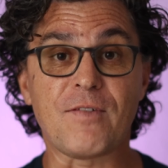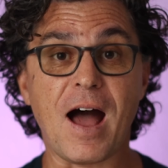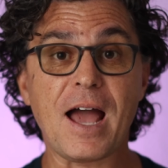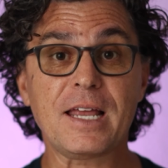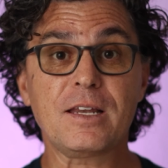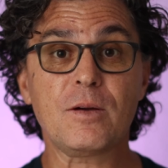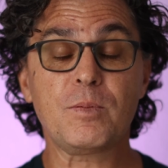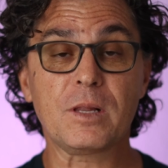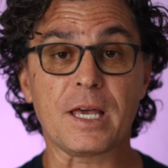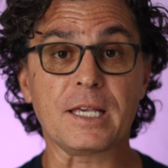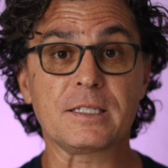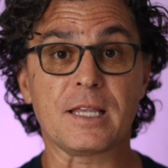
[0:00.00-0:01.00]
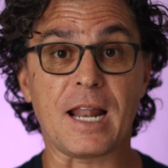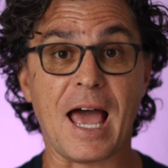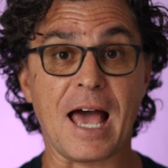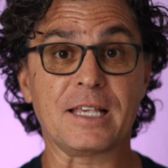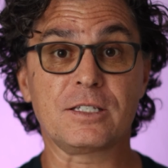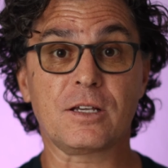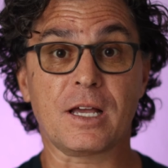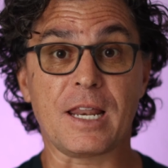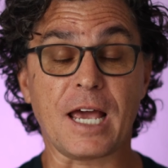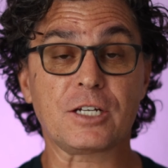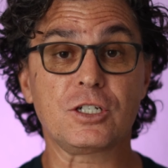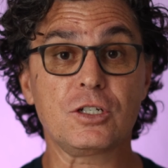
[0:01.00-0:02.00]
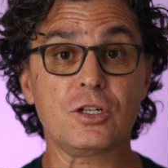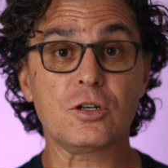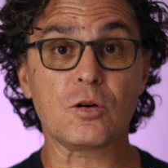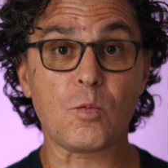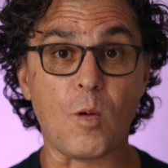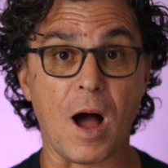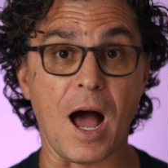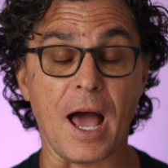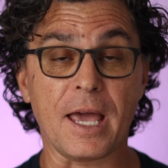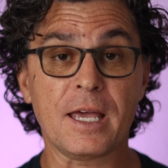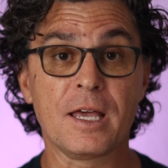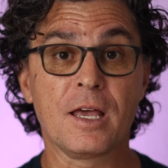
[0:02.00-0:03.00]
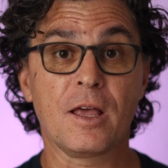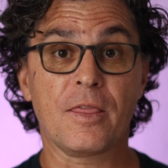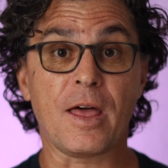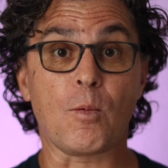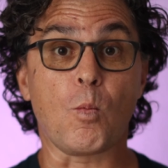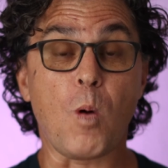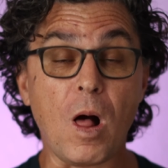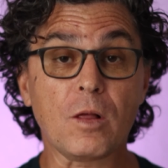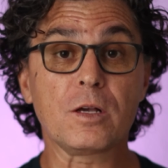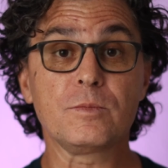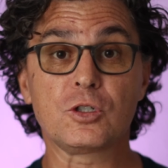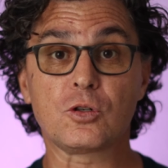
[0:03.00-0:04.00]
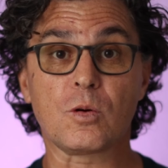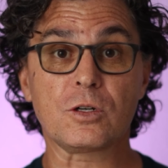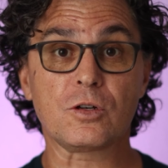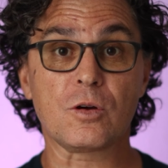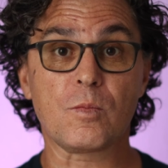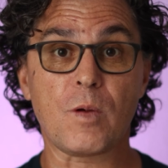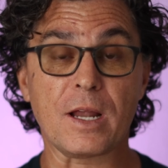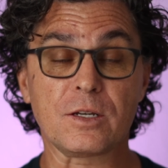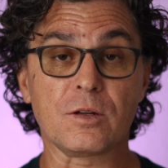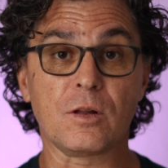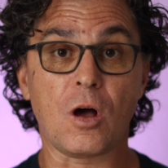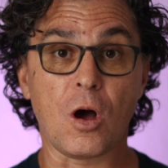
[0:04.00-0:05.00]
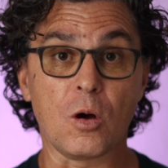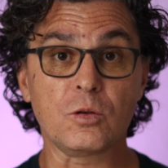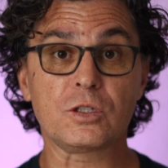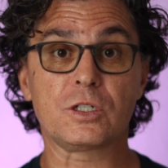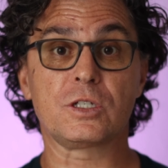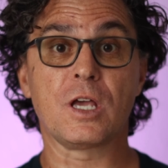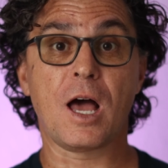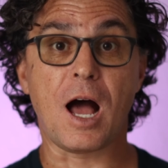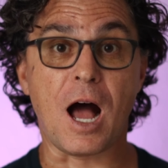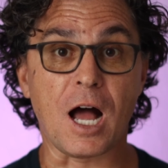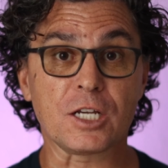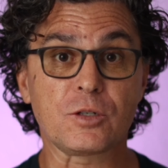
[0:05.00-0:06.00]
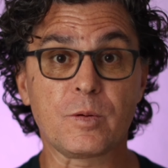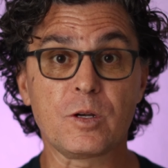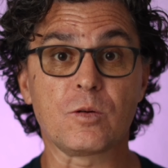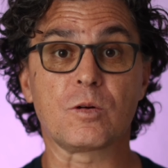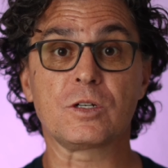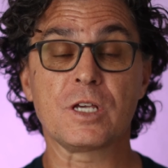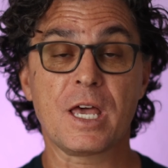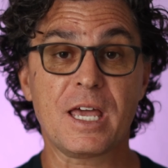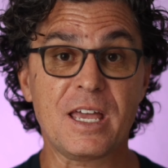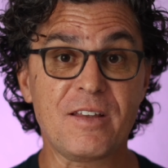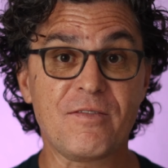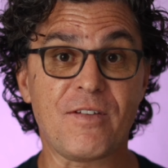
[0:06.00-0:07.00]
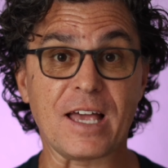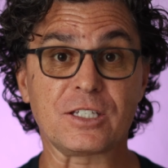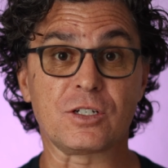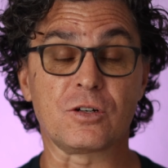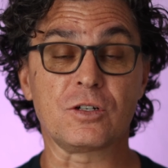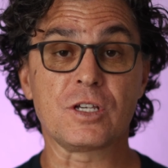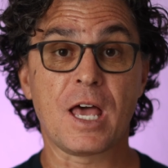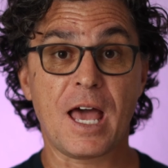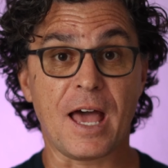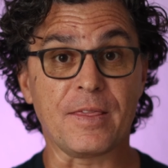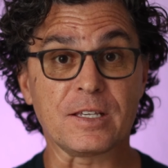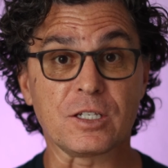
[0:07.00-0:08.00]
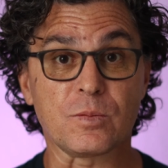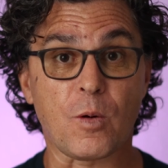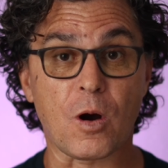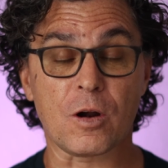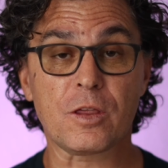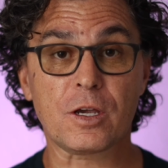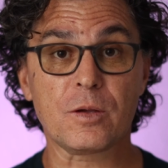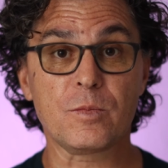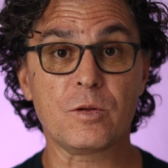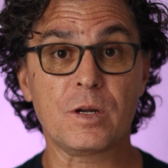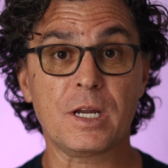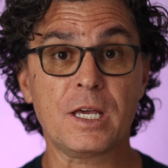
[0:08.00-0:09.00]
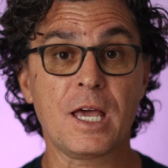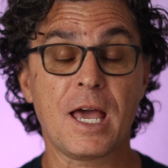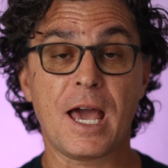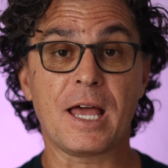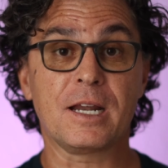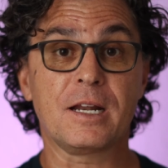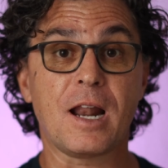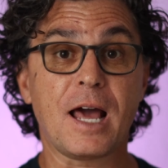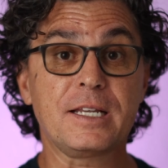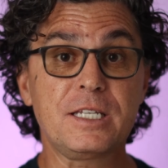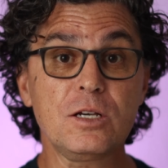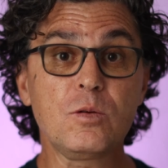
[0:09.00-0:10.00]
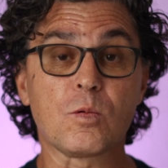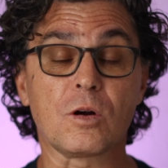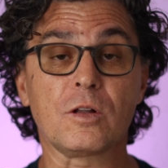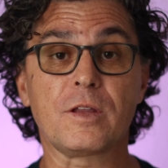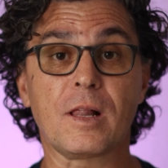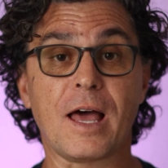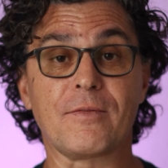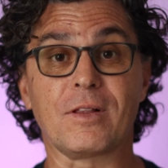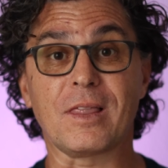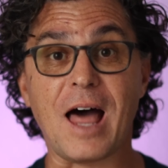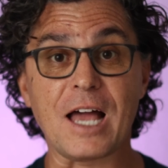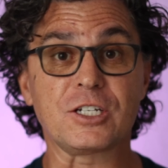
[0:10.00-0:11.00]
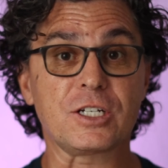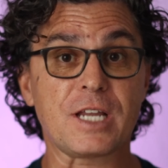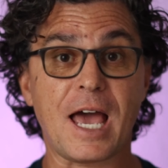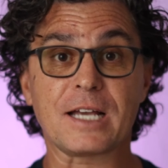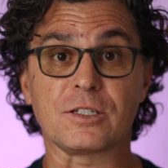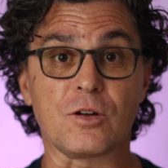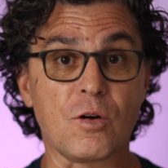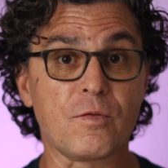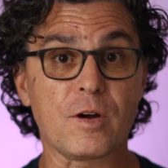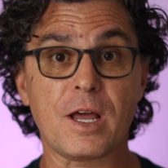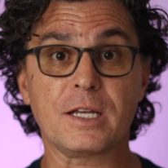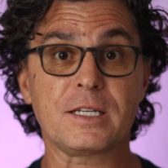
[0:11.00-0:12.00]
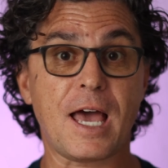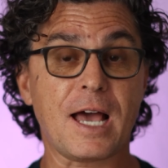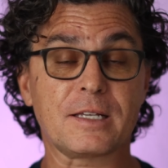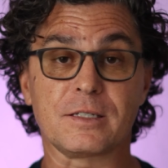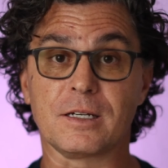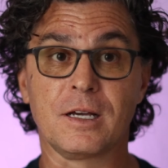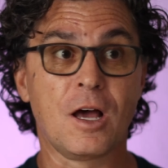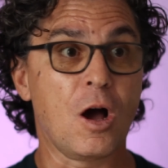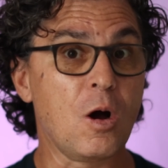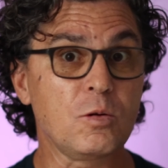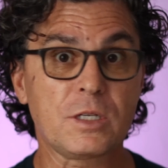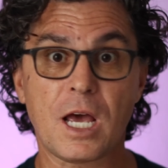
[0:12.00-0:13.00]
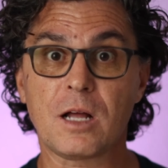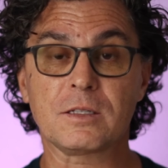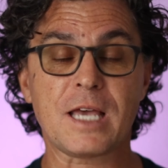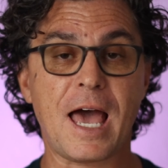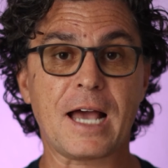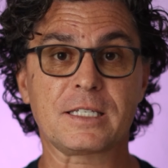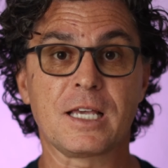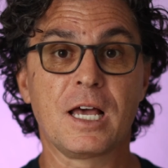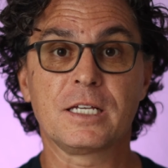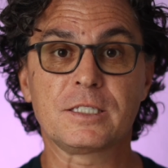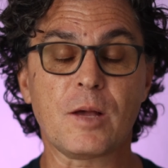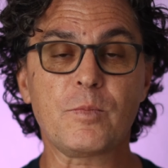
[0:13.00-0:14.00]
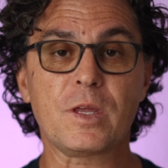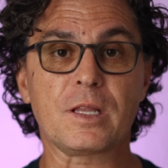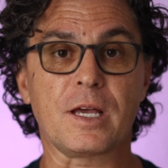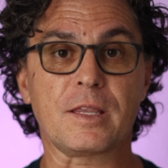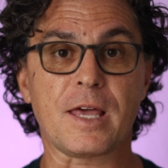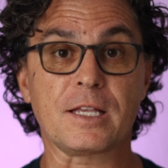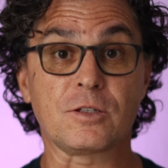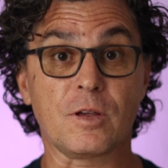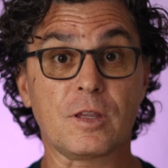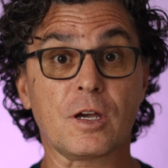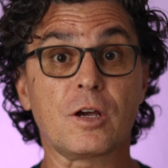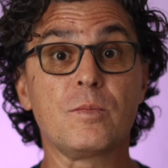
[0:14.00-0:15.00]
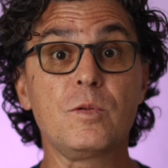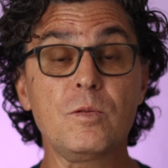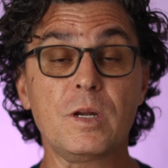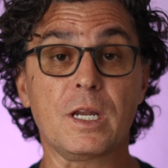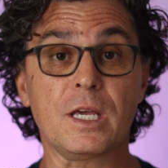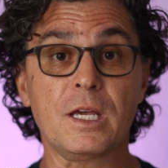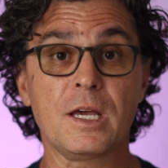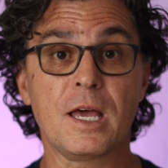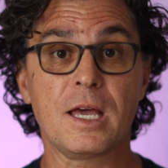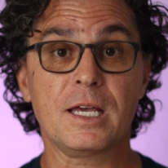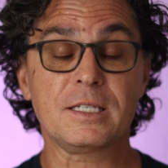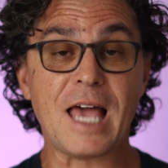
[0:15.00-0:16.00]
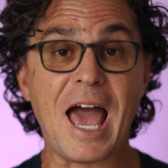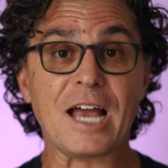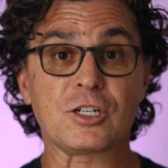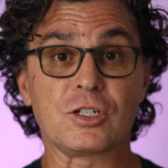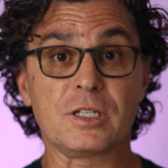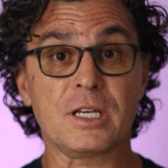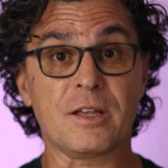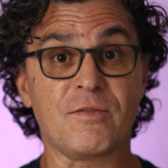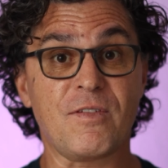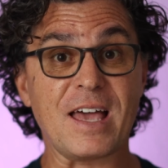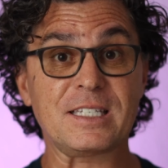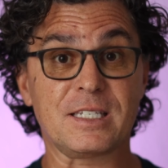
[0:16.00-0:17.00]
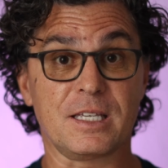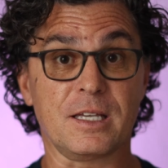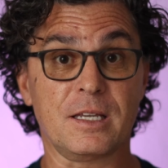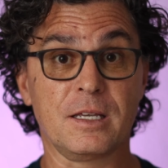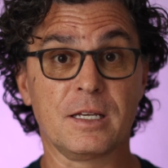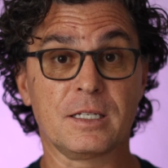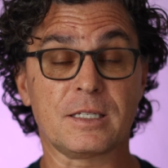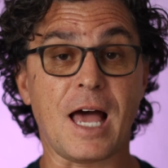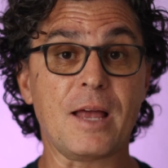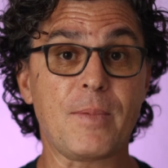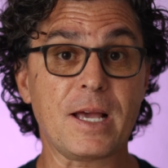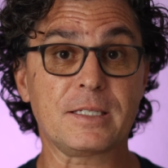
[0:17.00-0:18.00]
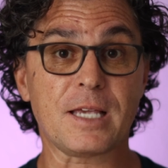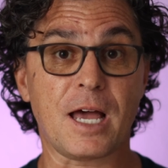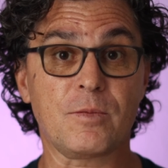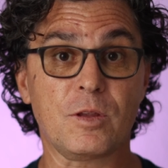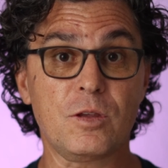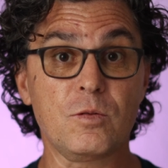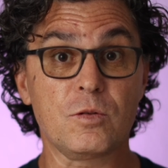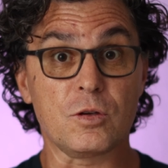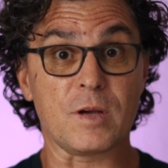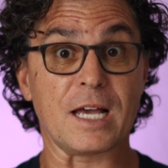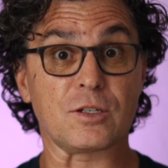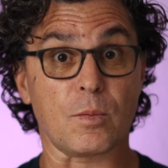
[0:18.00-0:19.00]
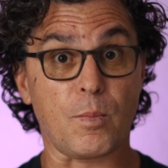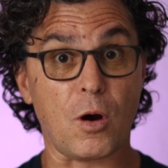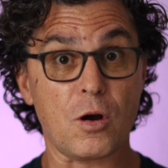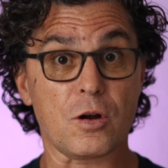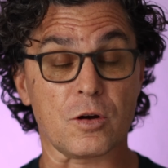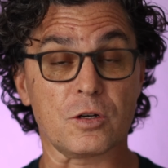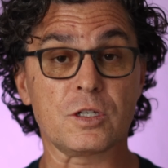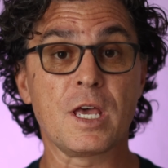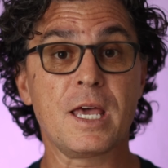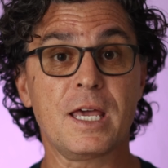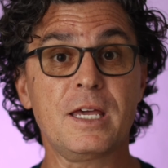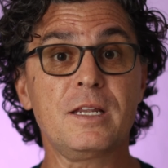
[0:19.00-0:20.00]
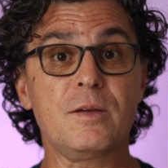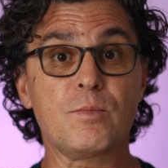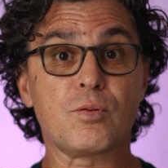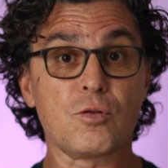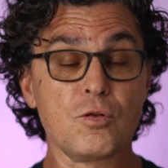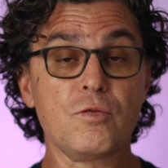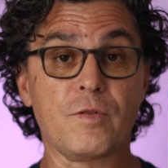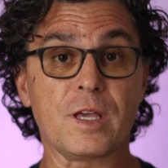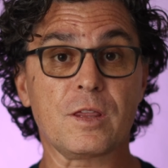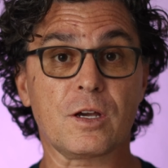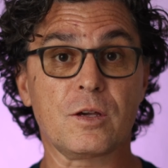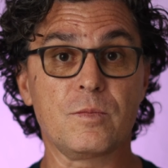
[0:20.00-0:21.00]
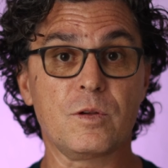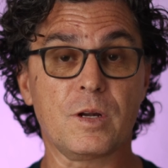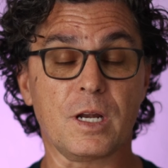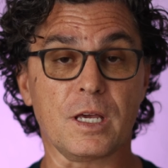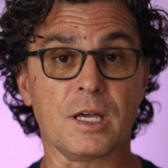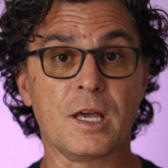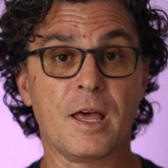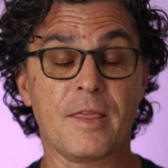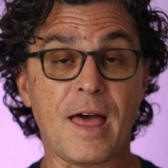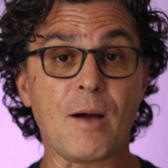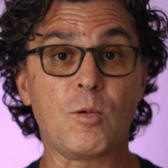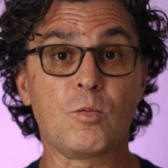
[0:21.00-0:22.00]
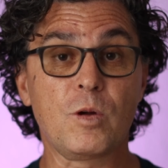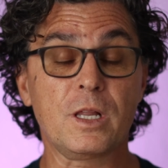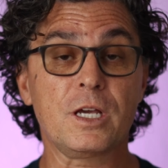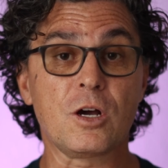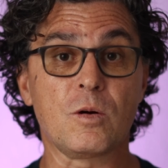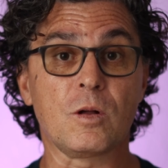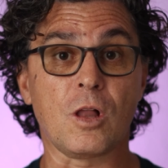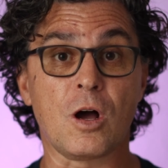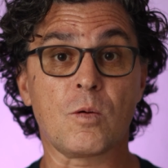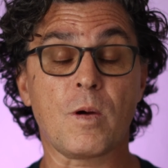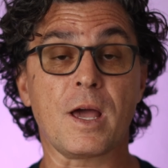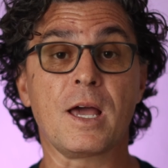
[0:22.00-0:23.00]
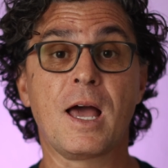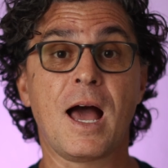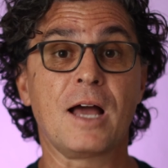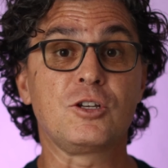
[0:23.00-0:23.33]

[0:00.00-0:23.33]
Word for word: Find a place that has connection to your why that welcomes short-term rental hosts, entrepreneurs, investors, and this is part of the community. And in an ideal world, they'll have a lodging tax, an overnight tax, a hotel tax, something like that, so that the community is actually invested side by side with you. You guys are partners in improving the community. That will really go a long way.